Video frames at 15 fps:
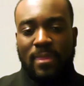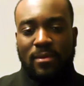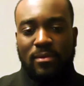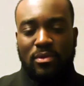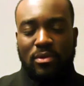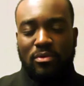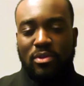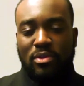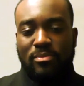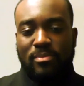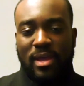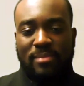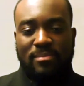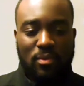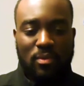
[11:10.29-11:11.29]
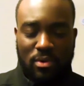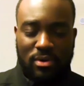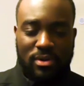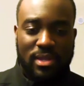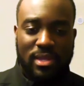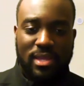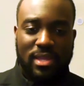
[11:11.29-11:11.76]
you might be
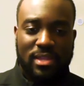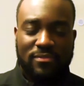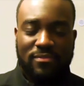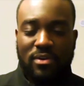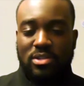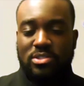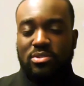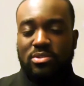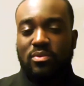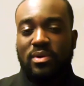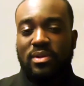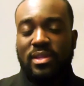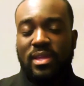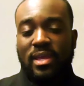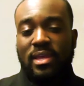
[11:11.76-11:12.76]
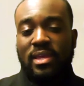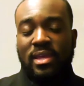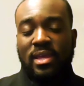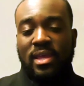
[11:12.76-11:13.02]
working and functional one day,